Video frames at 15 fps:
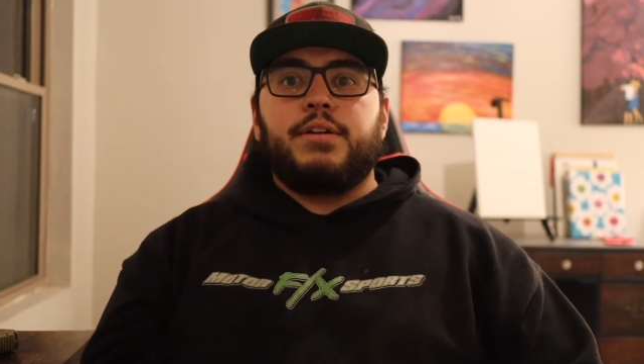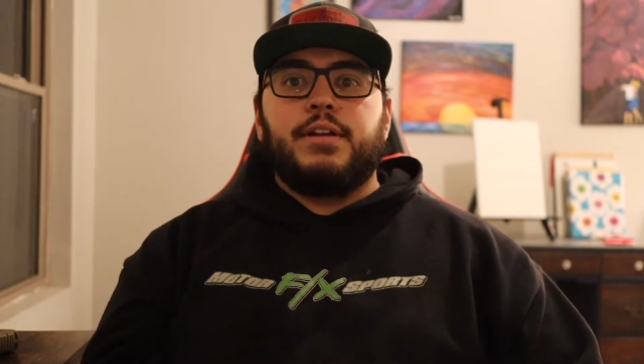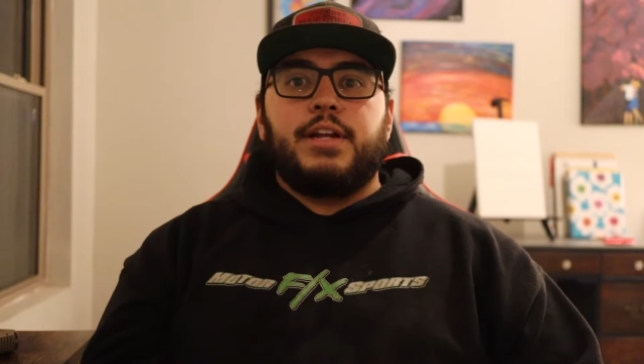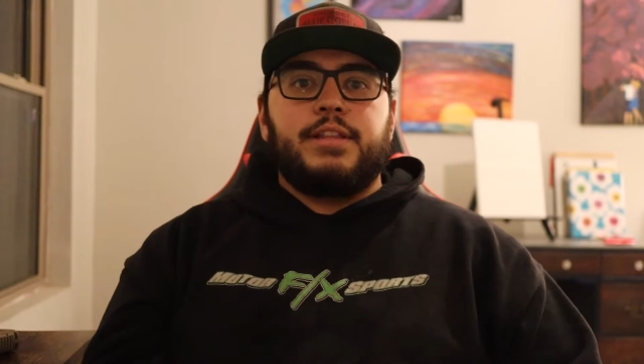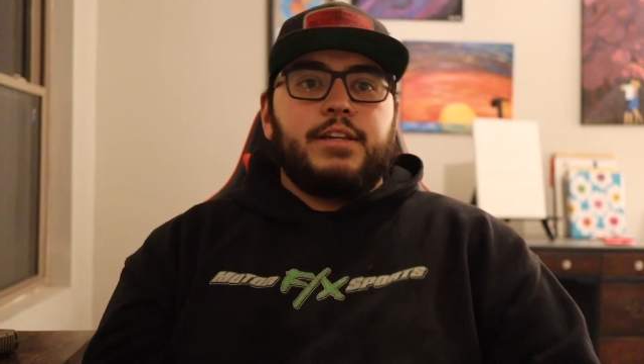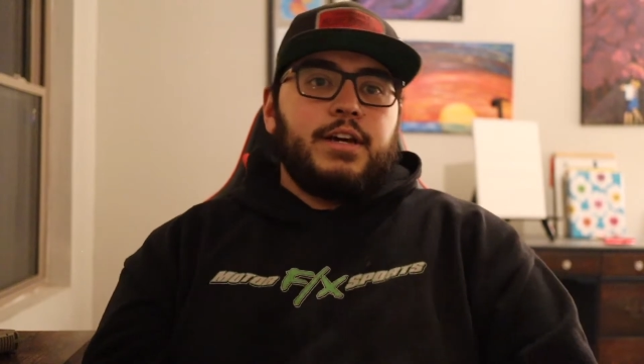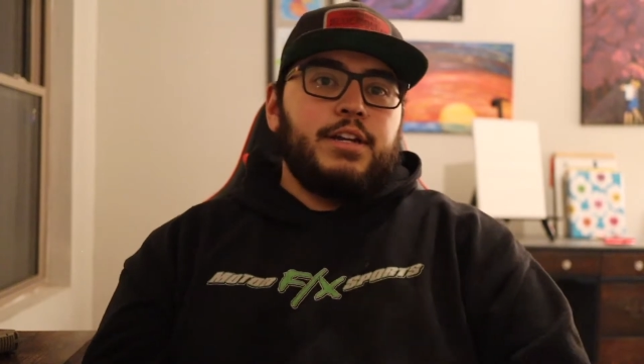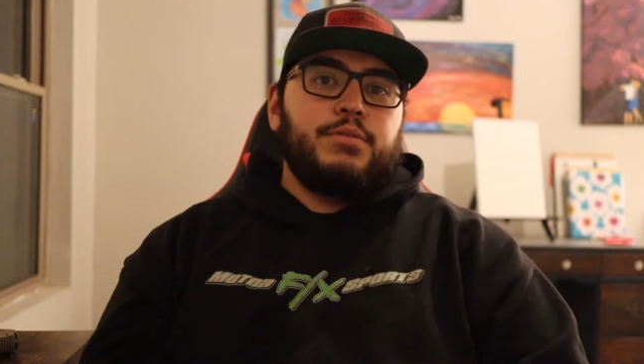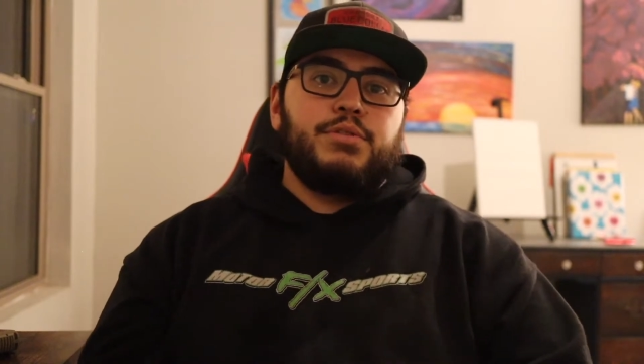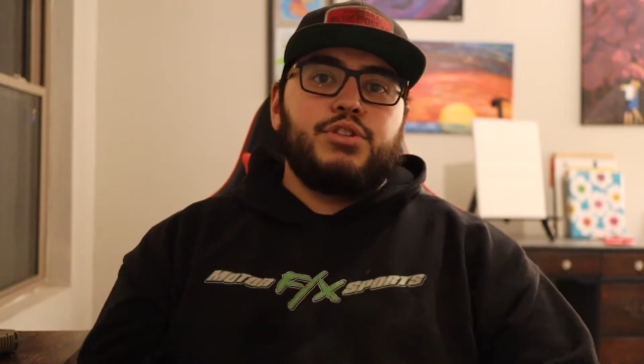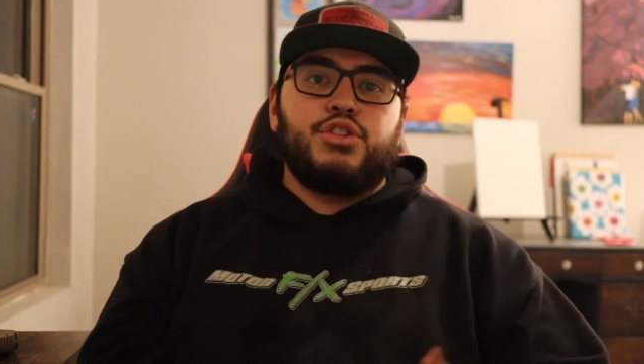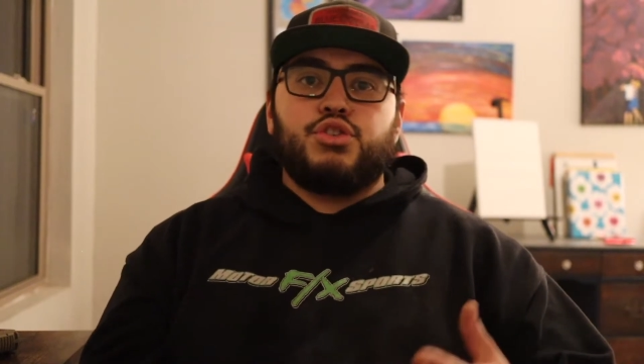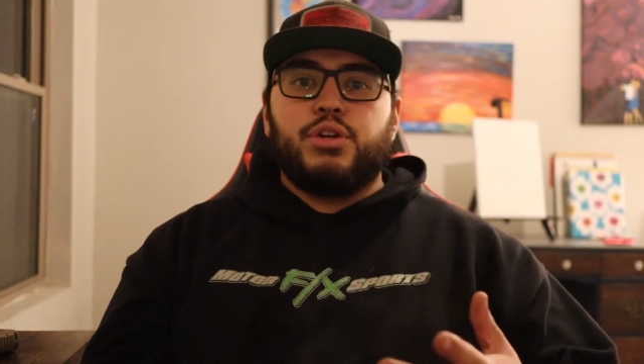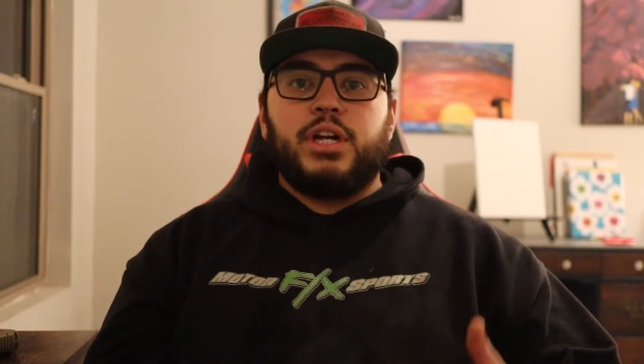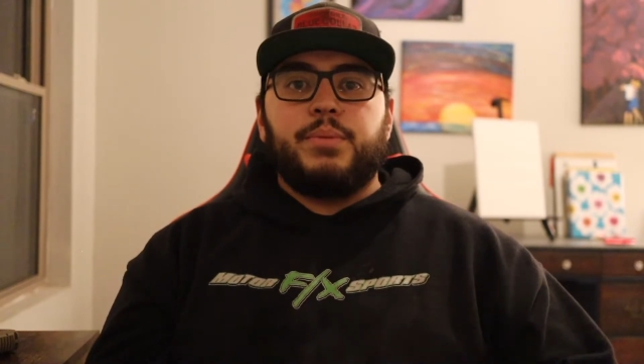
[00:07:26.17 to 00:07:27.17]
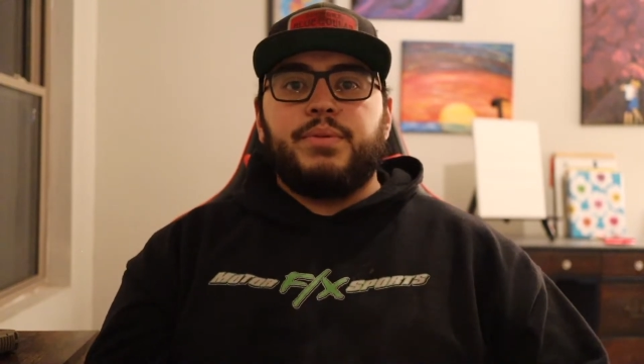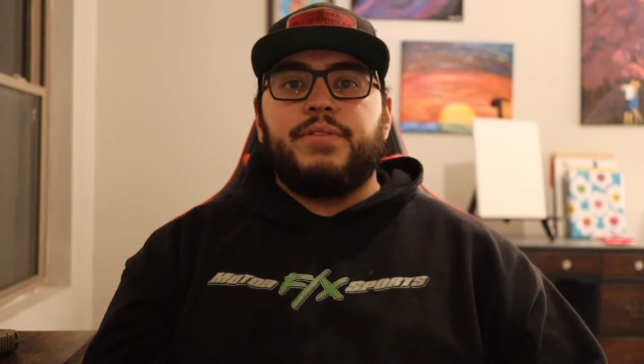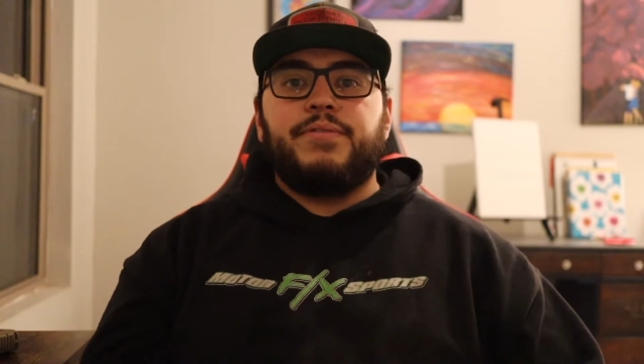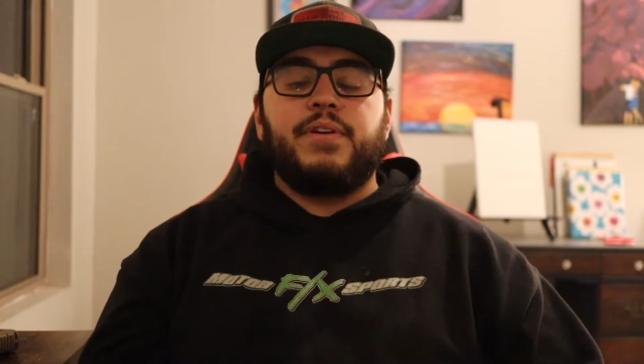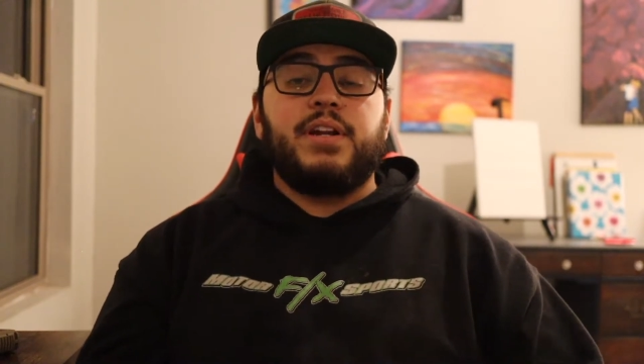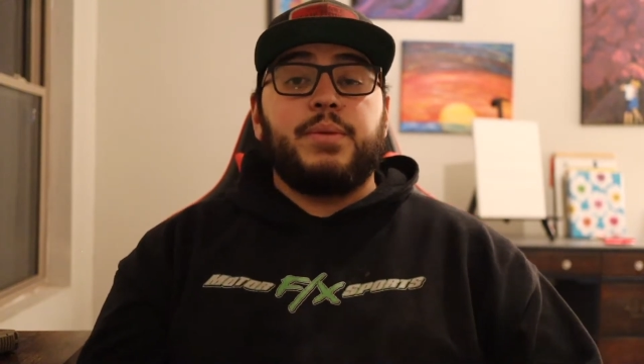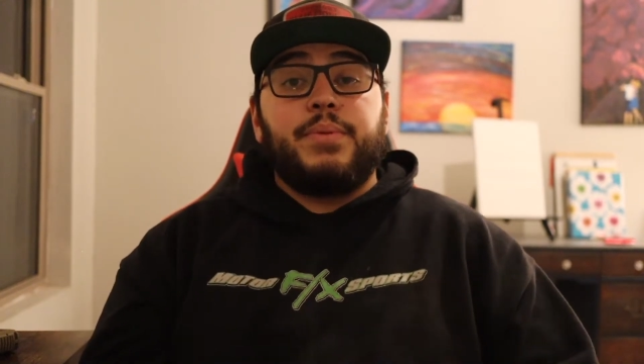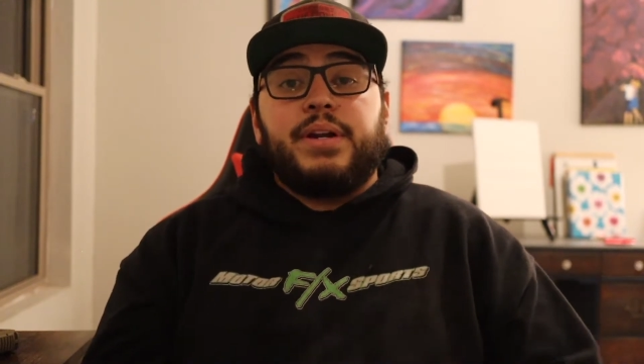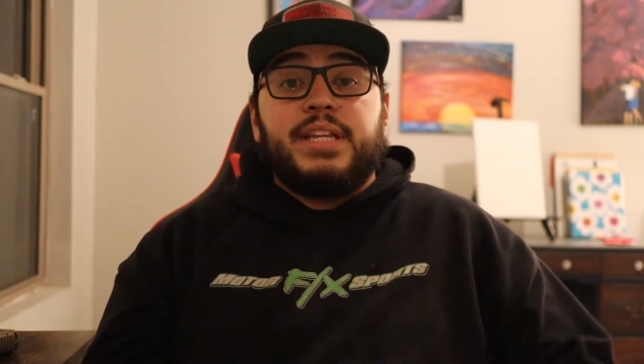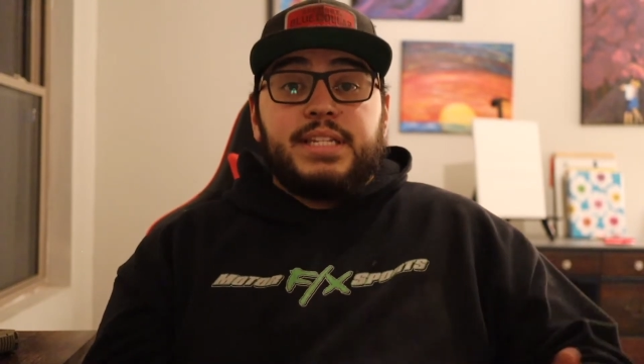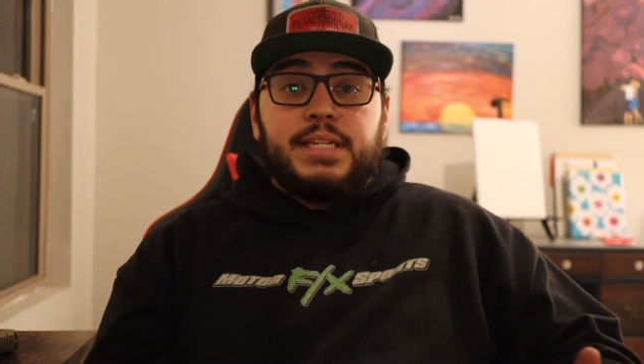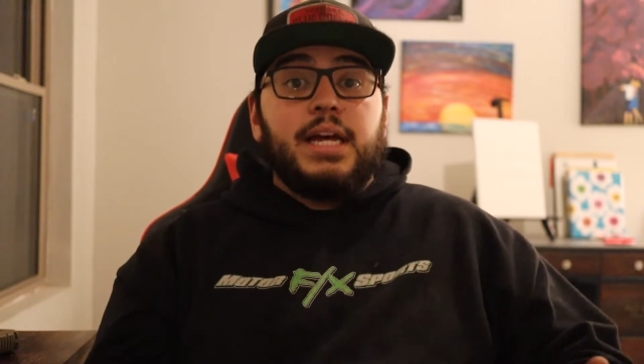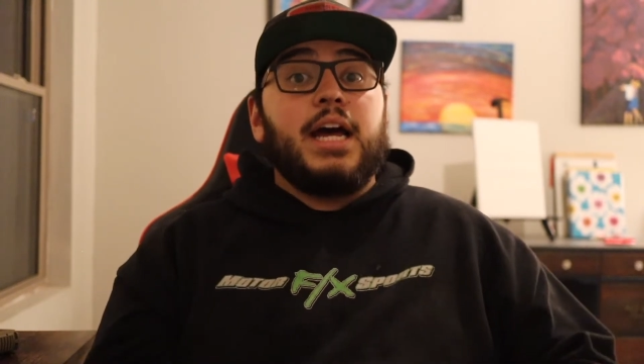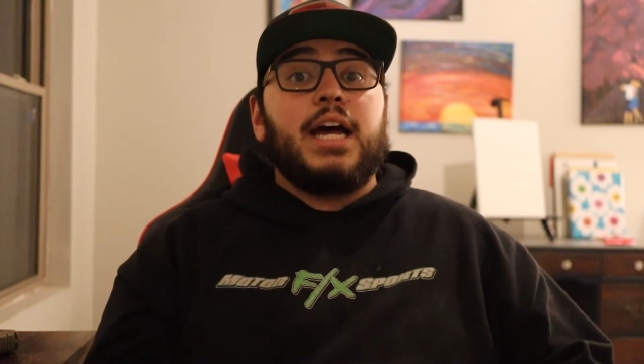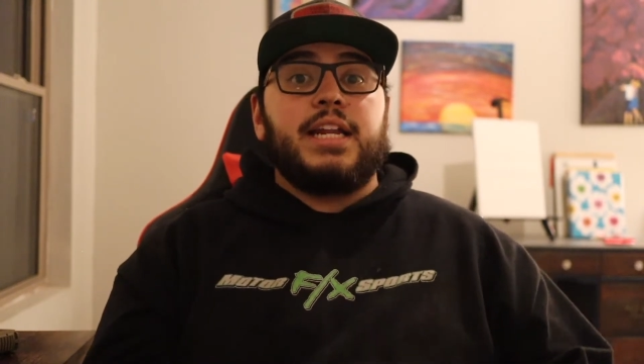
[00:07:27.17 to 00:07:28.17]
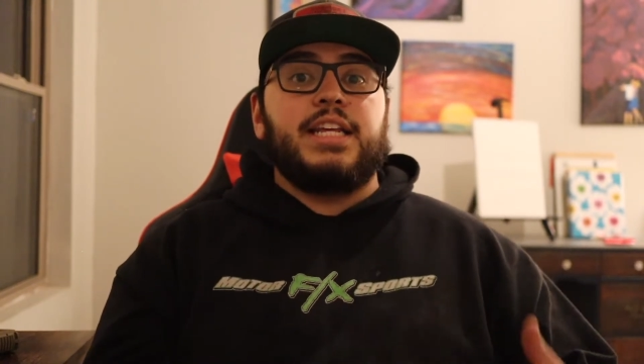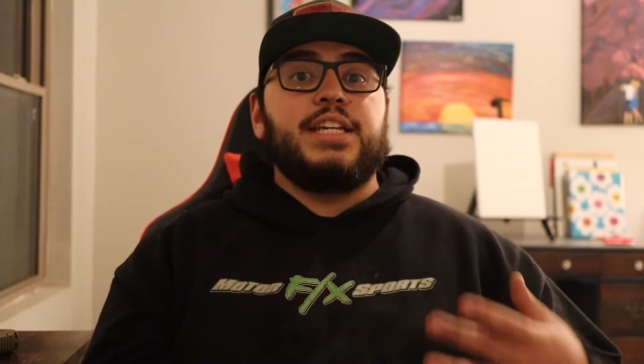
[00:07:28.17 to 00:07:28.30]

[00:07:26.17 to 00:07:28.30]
and I thought he was just trying to be funny, but he's not.